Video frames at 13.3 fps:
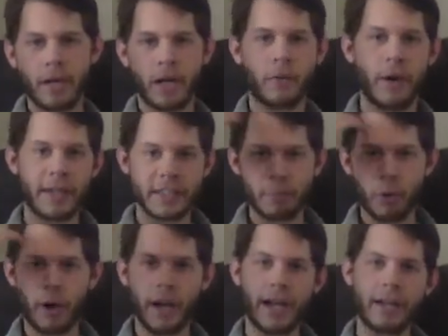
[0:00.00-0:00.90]
crazy
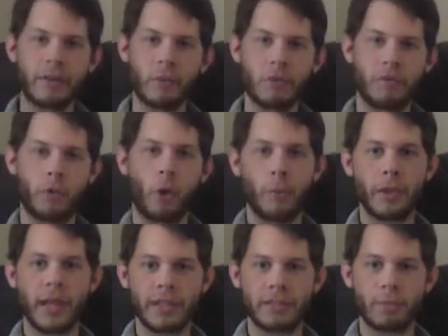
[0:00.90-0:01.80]
brain will
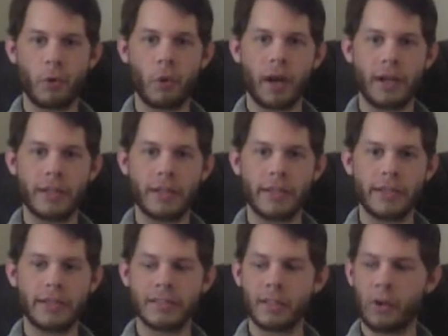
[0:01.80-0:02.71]
formulate some more
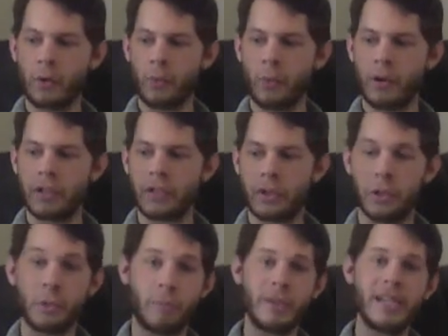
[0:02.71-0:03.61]
ideas on what
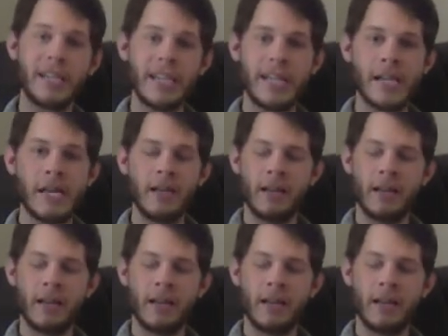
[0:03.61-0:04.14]
could be